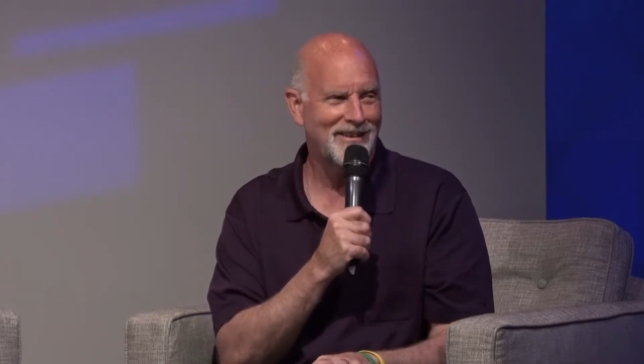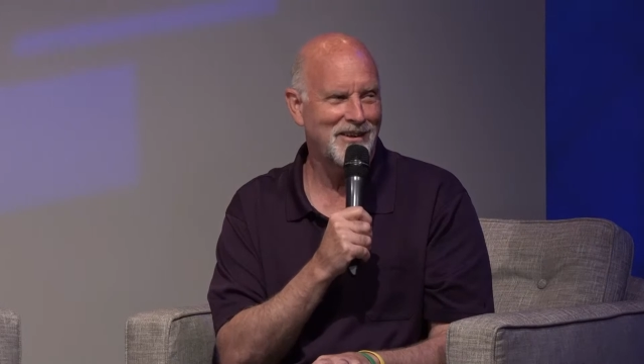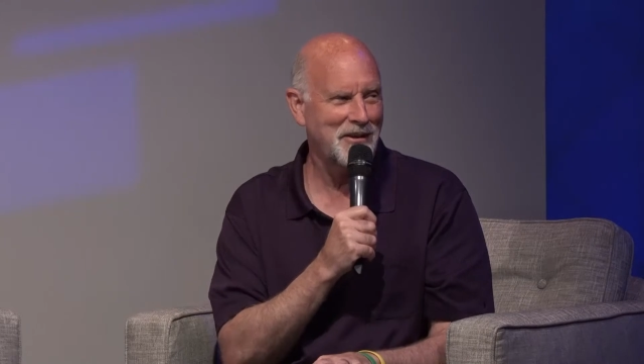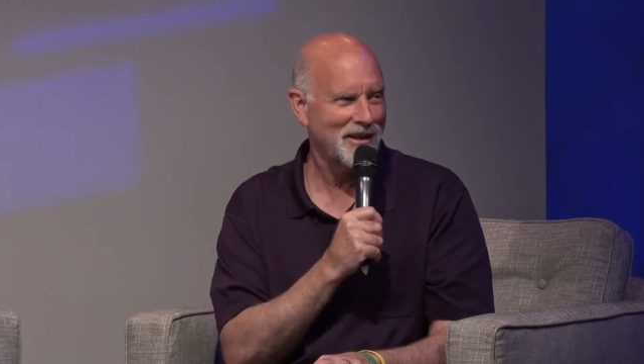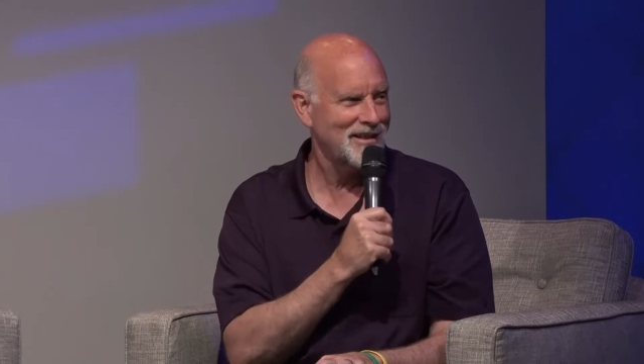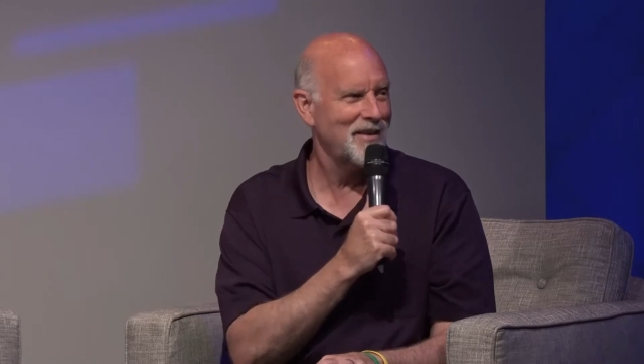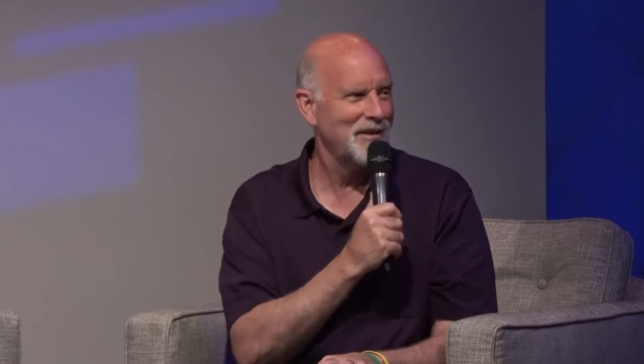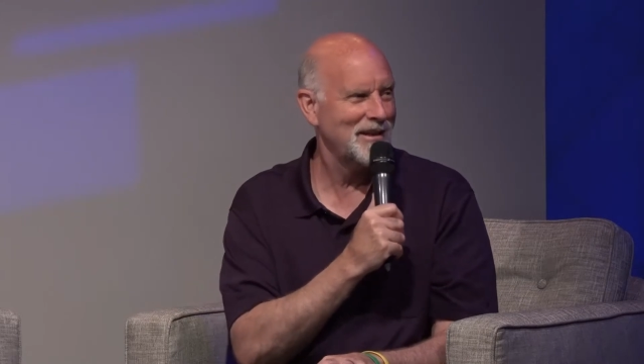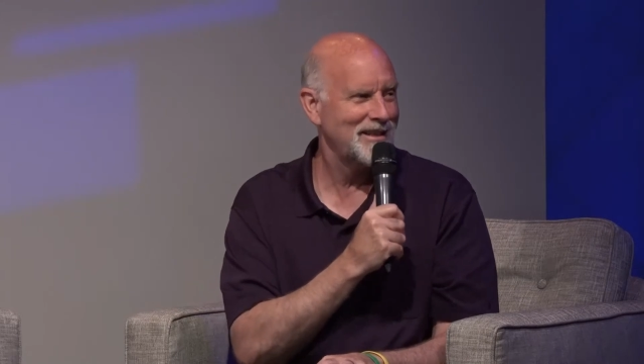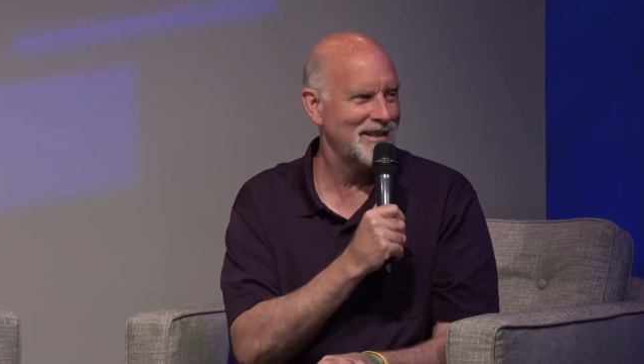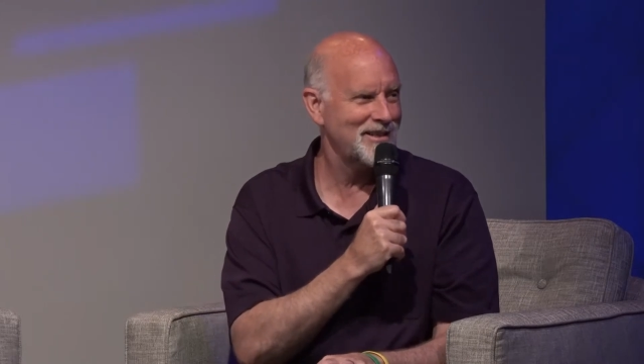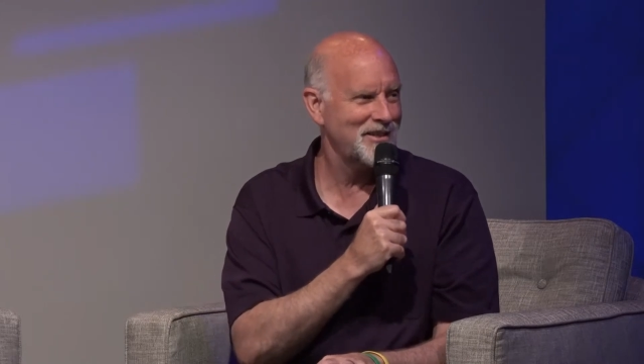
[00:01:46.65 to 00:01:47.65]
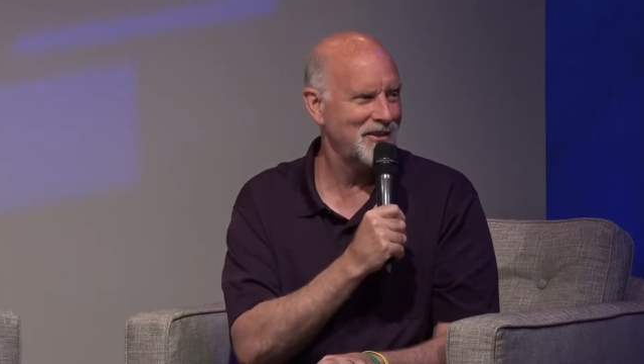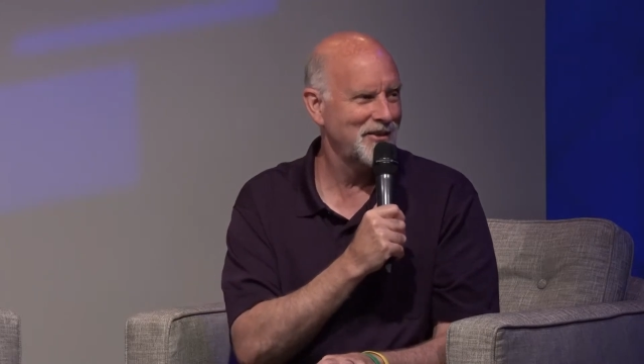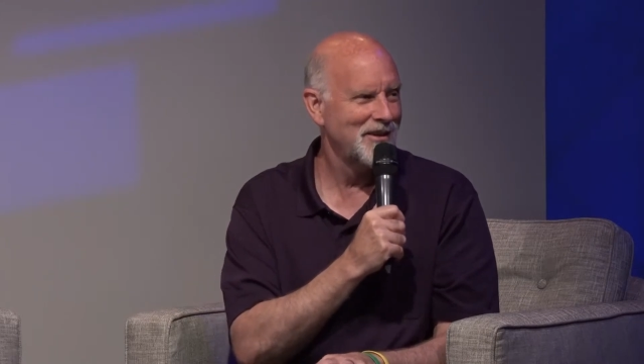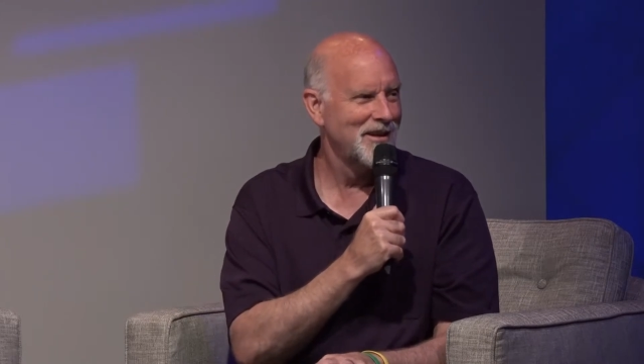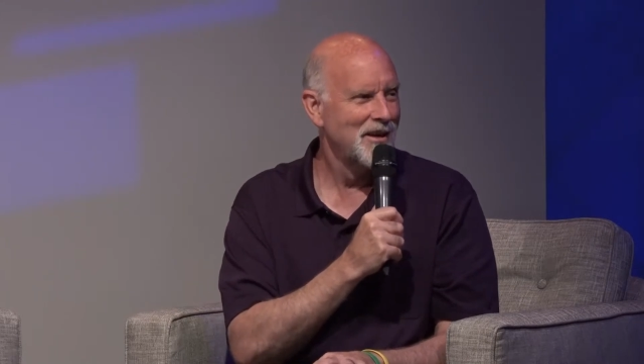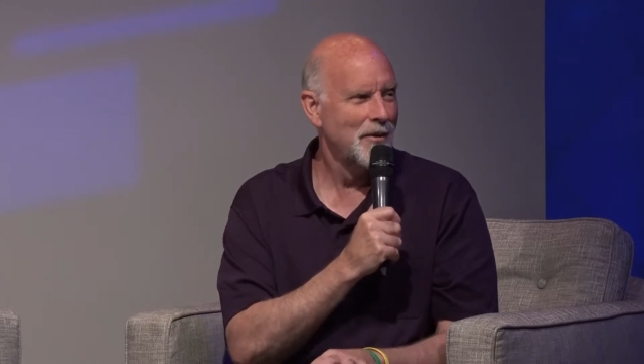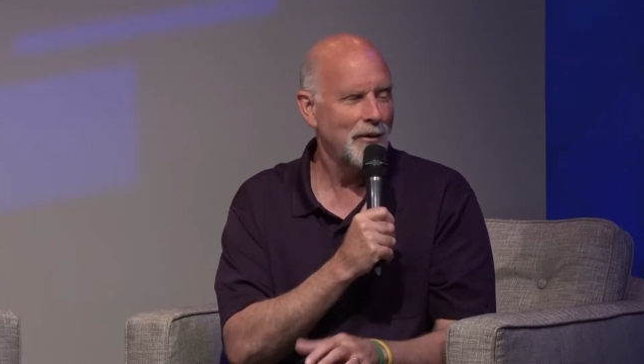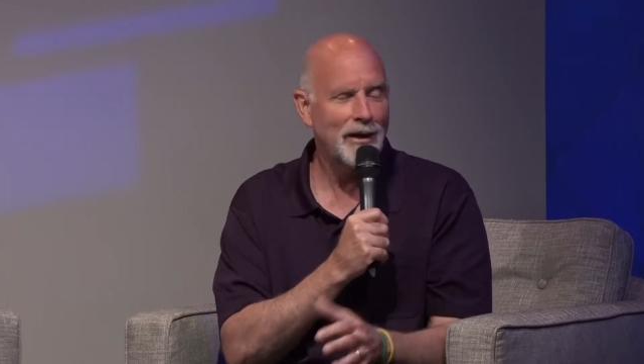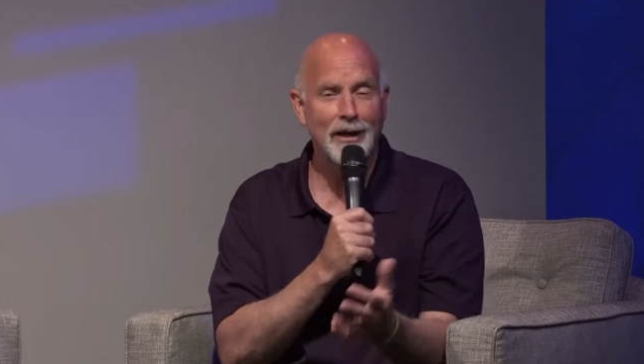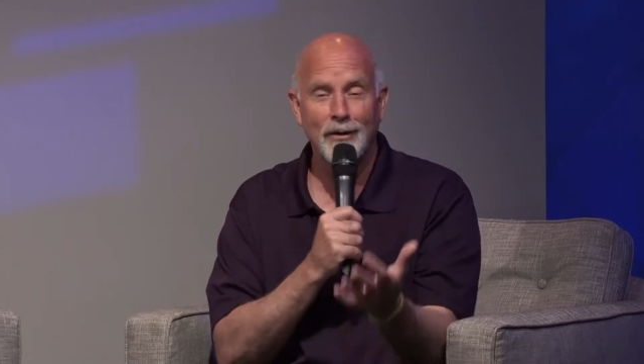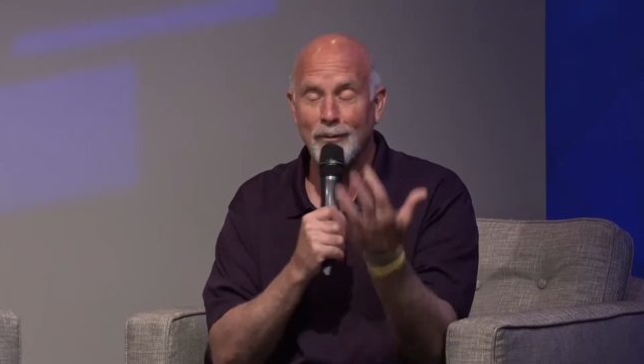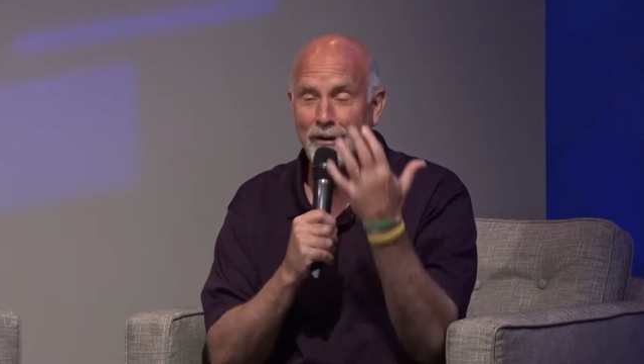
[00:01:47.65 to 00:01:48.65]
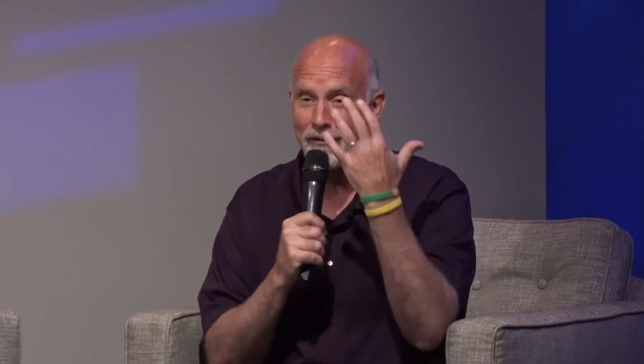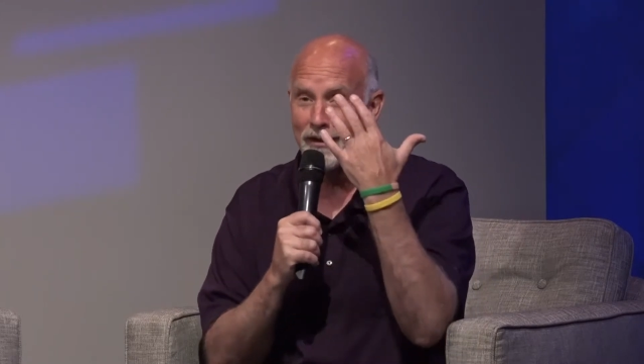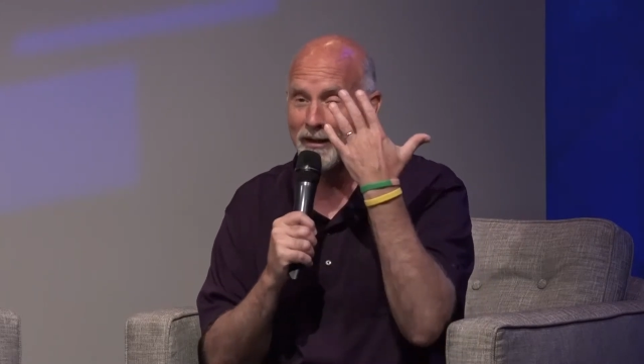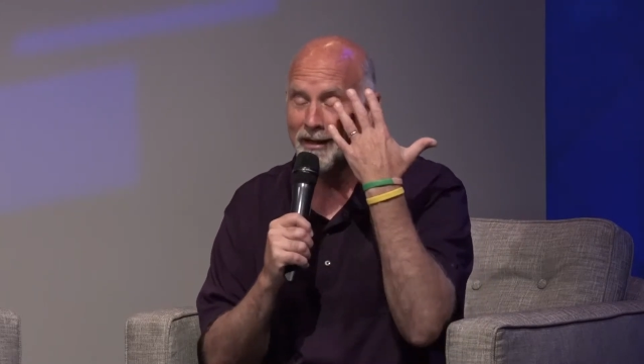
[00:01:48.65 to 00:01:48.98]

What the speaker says: Okay, does that make sense to you? We have to